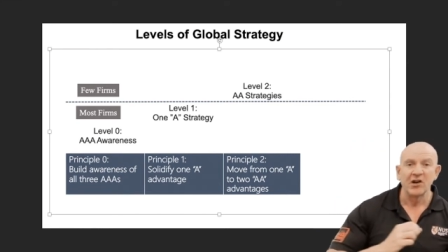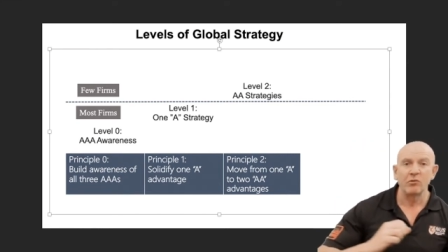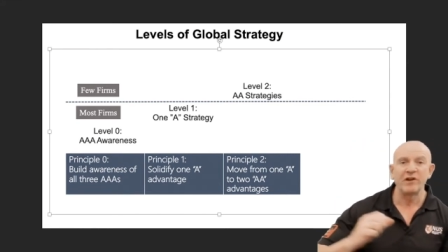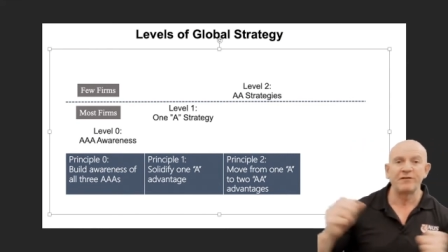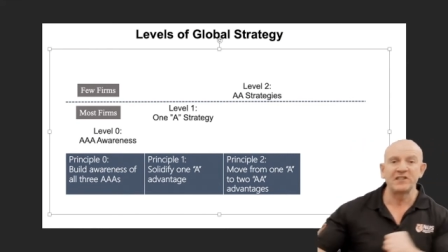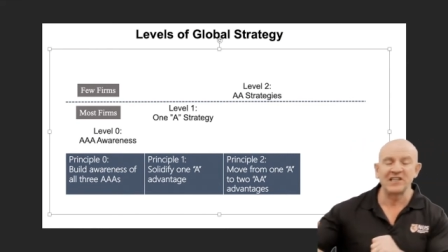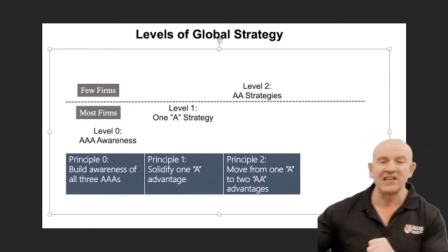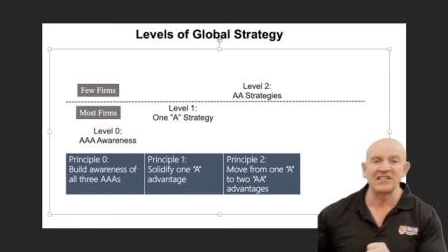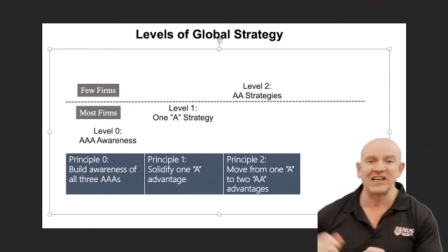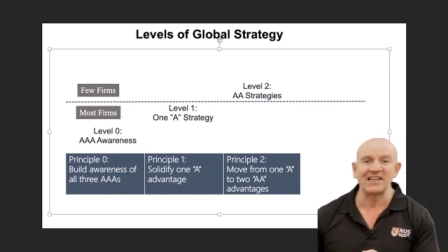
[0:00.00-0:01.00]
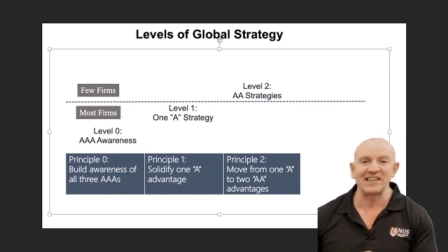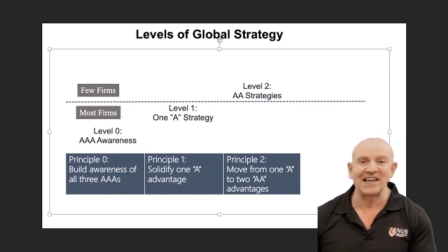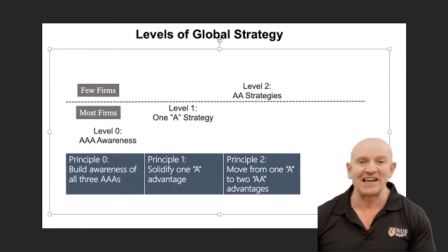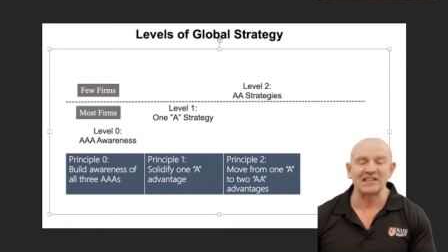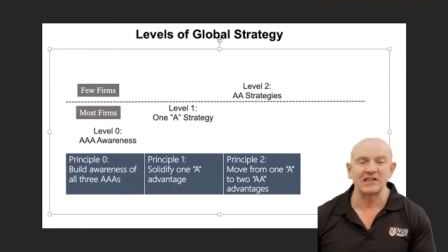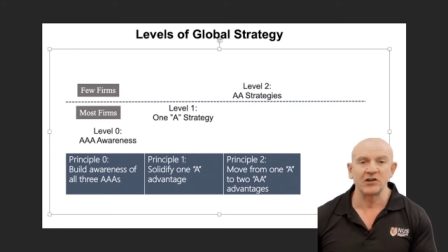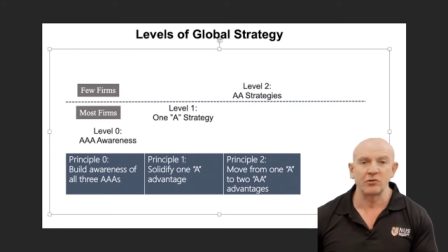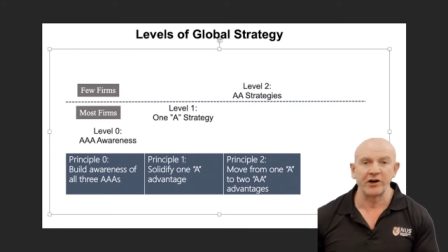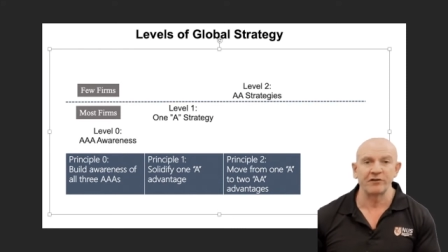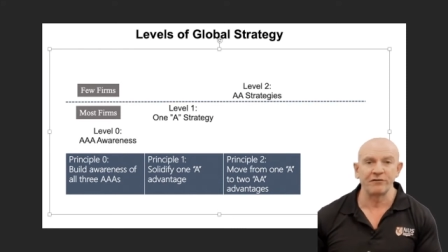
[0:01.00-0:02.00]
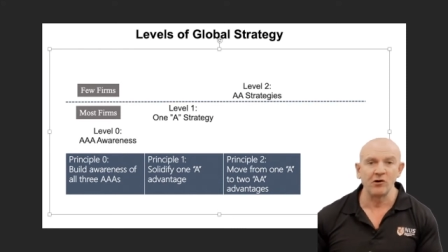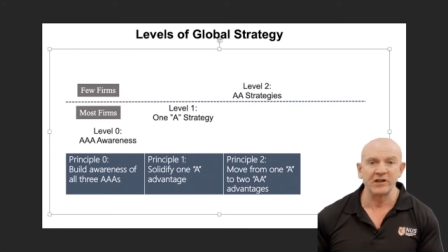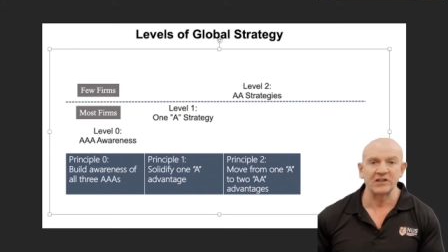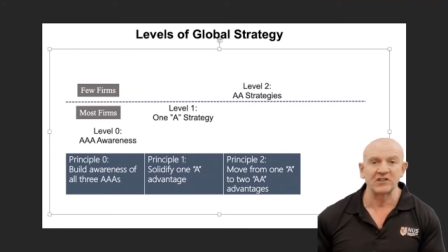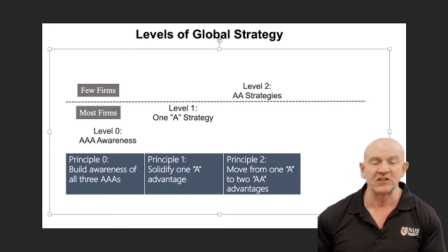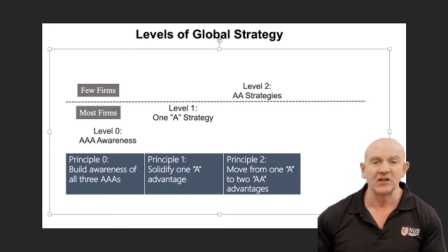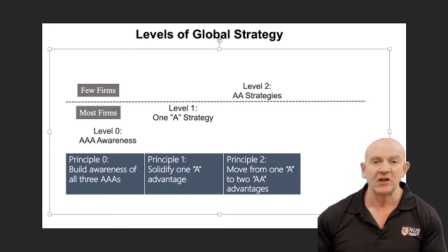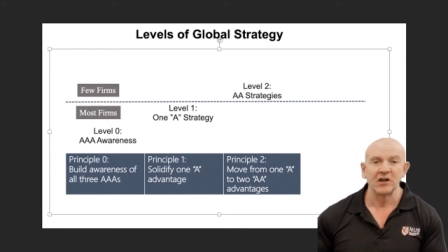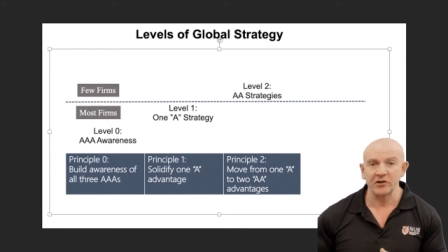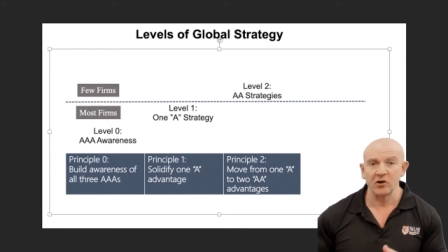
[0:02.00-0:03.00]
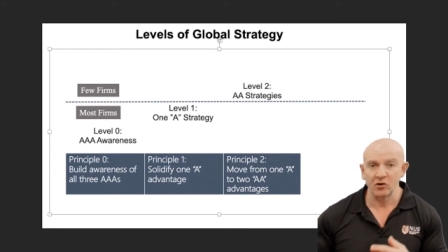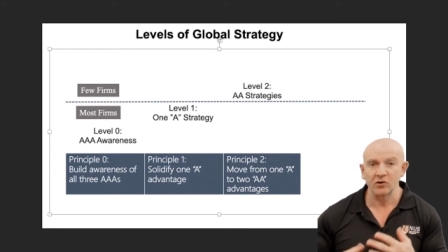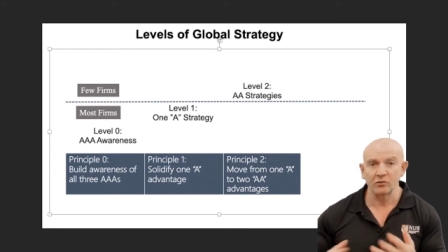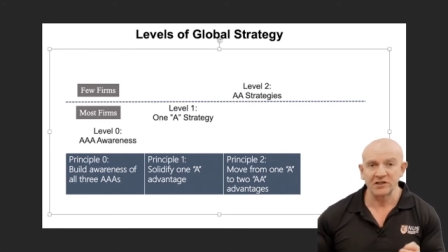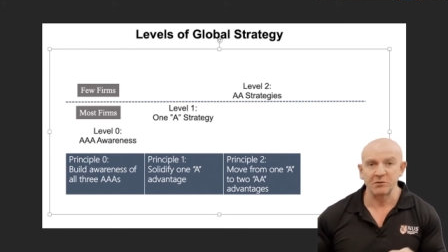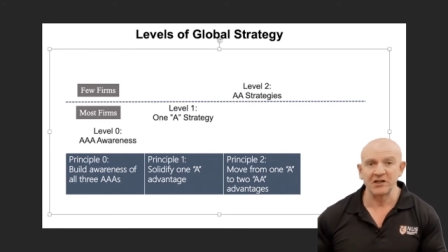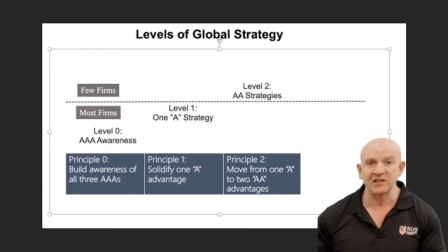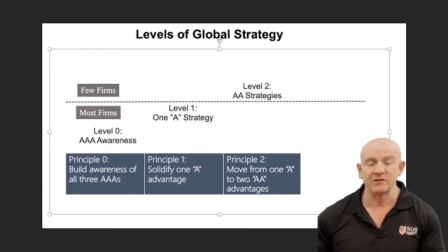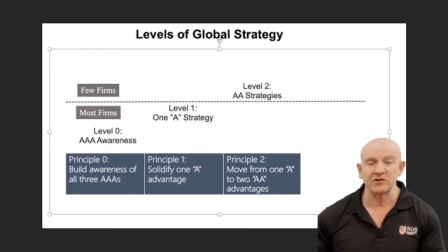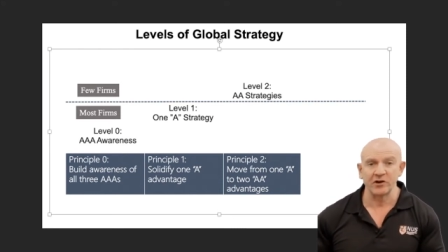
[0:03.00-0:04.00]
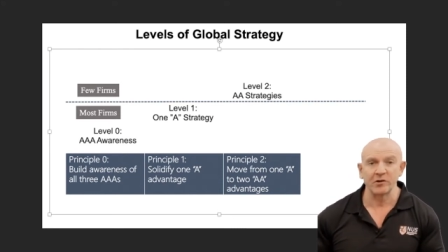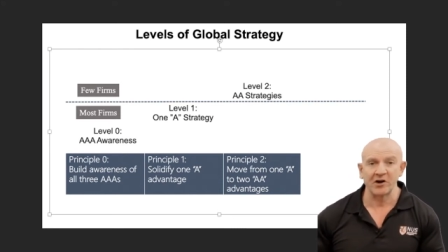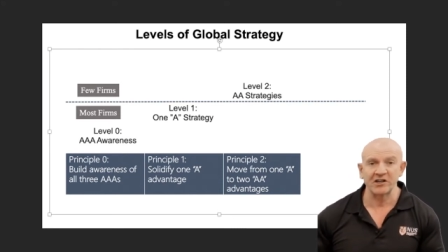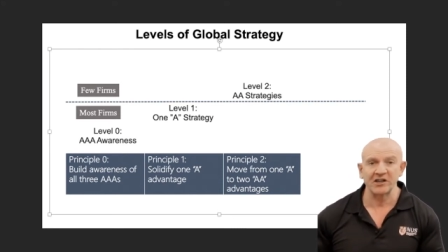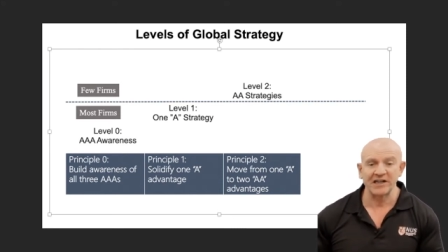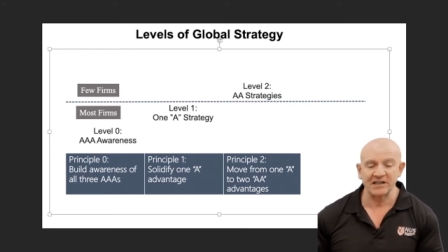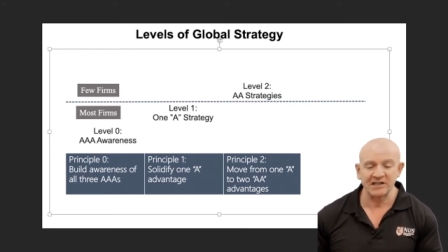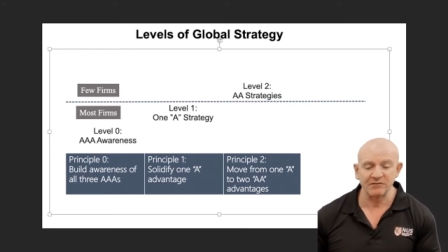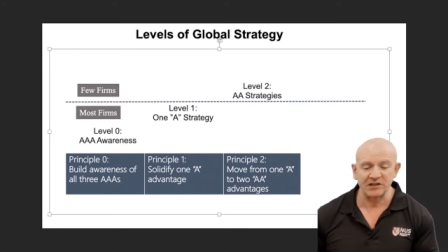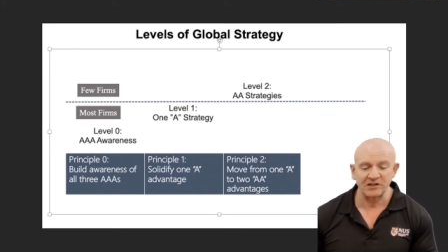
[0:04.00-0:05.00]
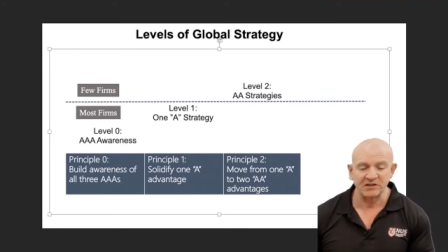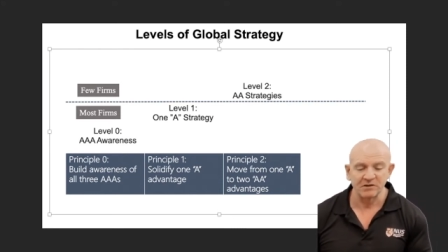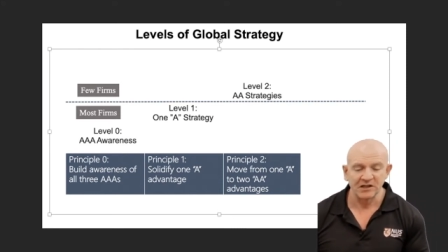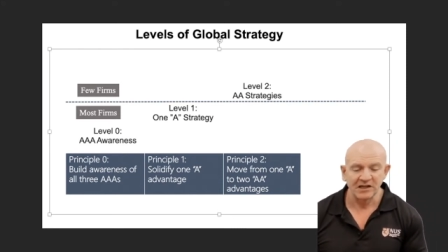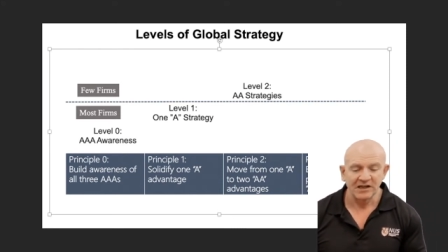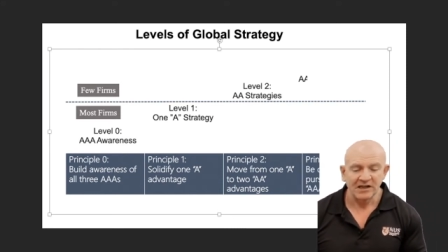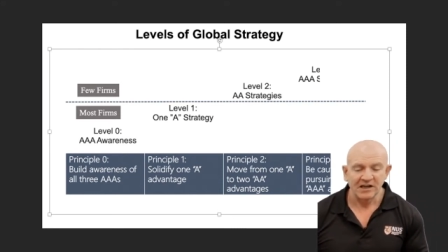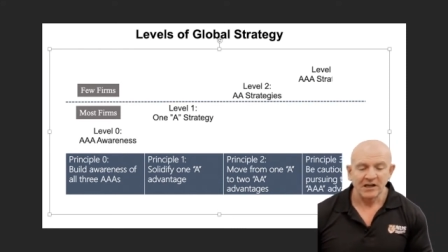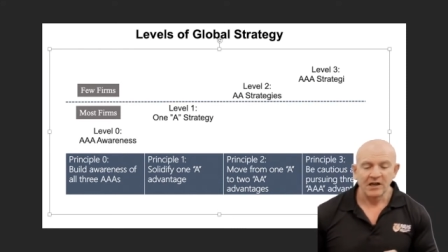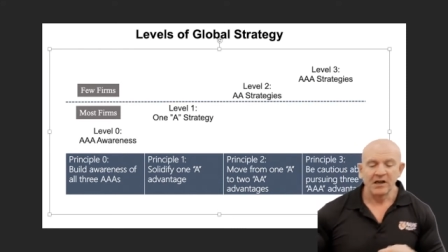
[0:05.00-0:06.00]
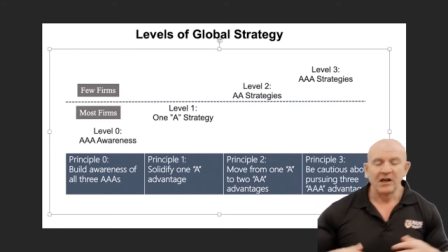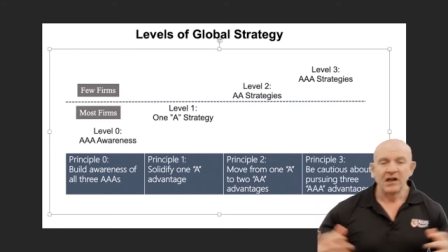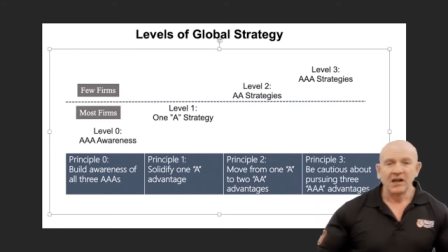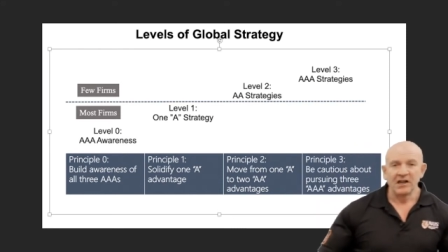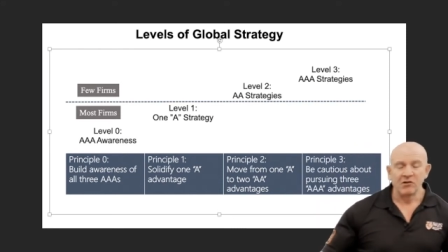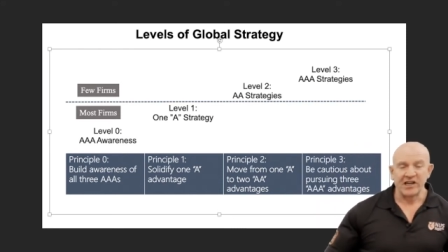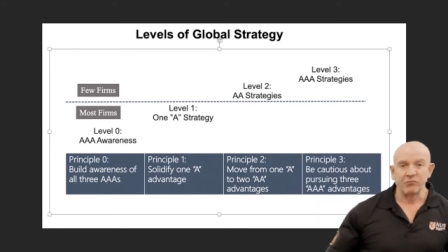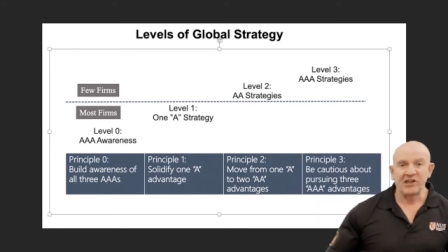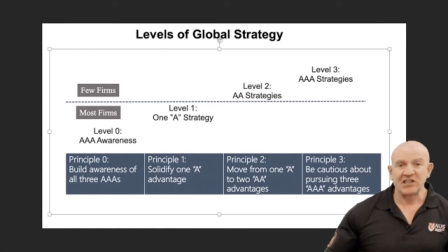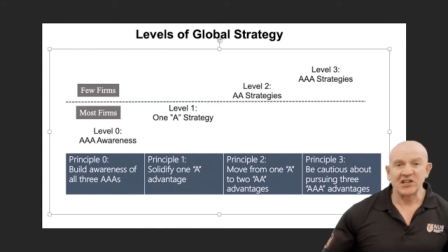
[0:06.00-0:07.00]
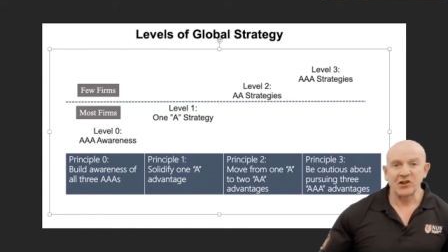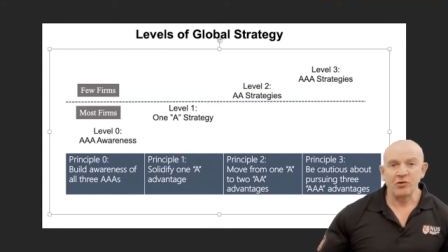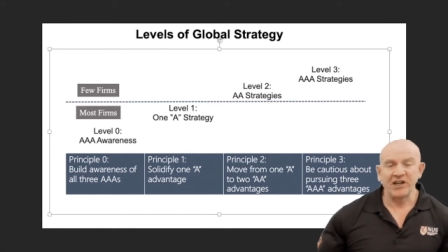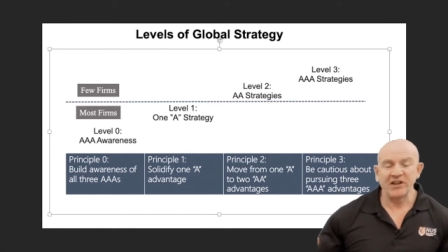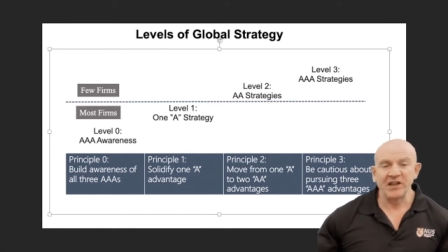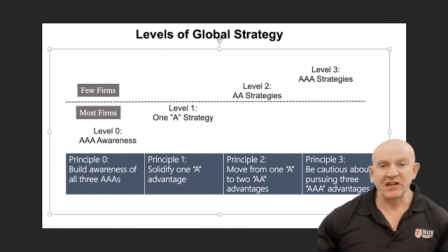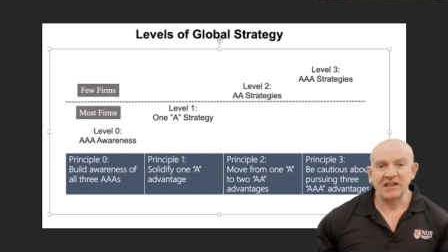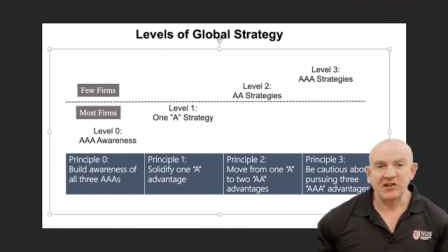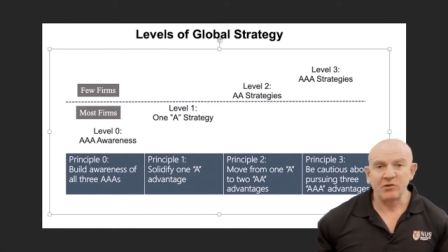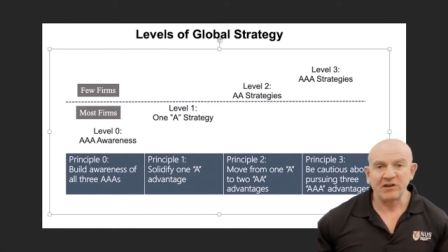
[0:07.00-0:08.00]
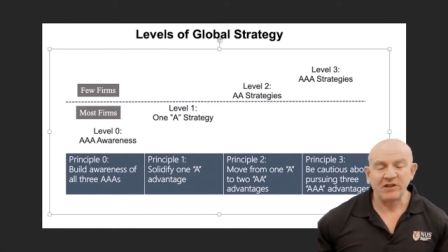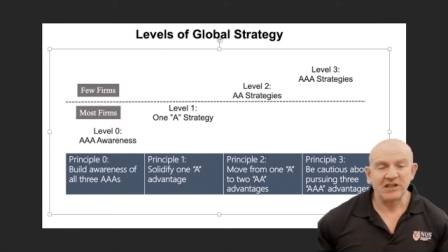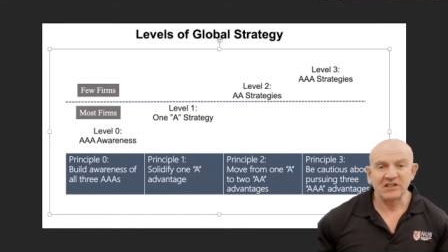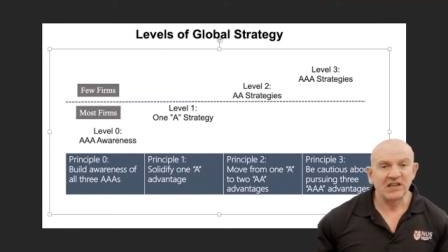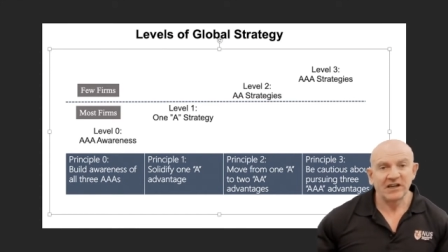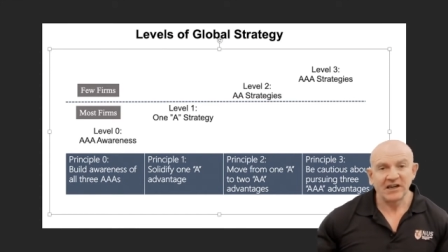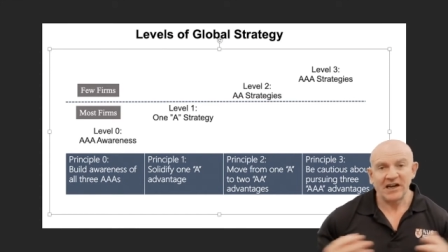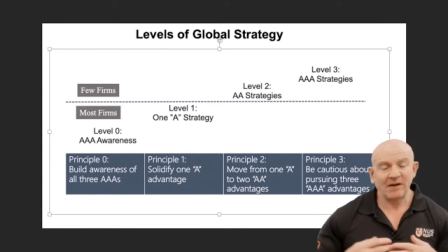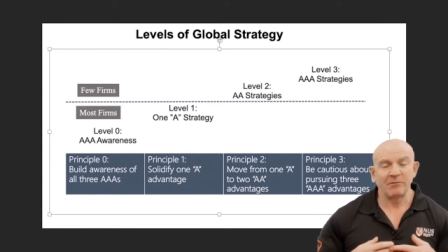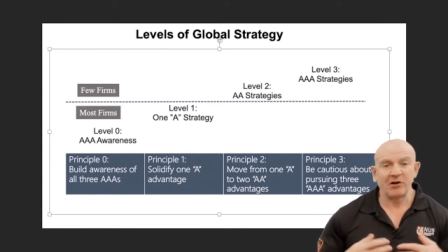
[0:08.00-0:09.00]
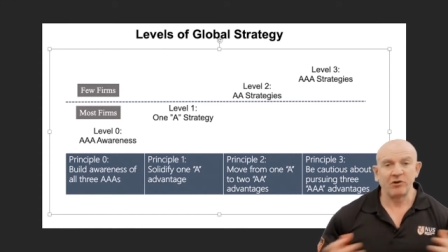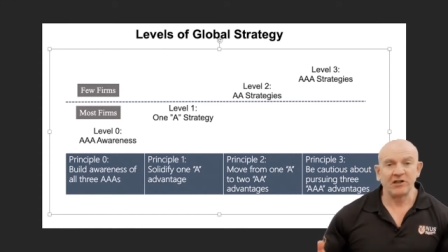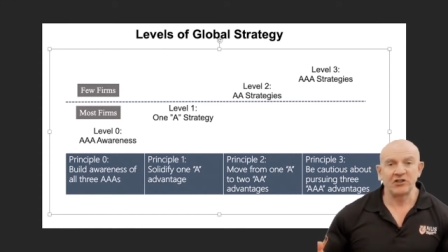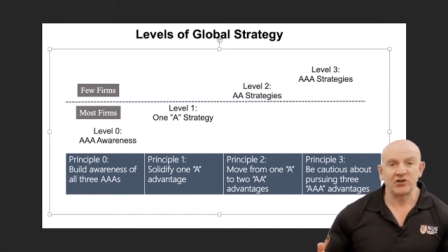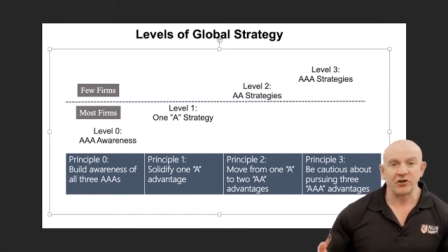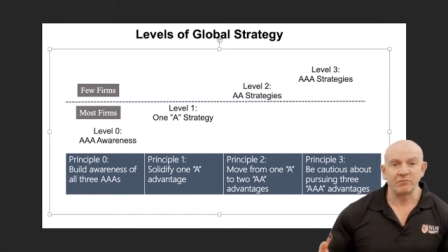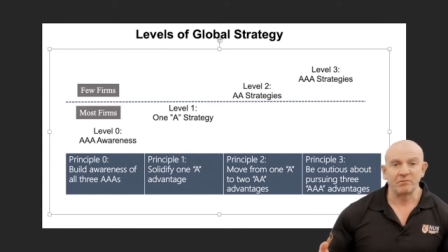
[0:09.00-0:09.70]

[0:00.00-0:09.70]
we facilitate that greater focus on the local responsiveness or on the marketing activities. Can we get to three of these? I'm not really sure.